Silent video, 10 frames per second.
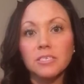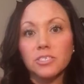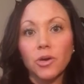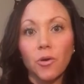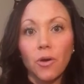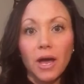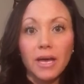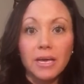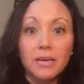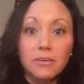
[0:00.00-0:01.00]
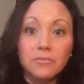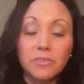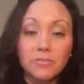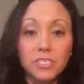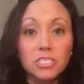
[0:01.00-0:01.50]
So I have
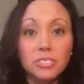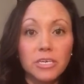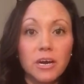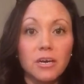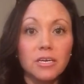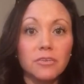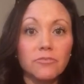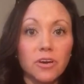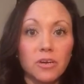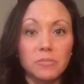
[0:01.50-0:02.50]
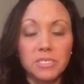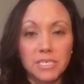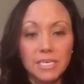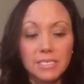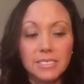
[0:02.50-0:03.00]
officially gone from a size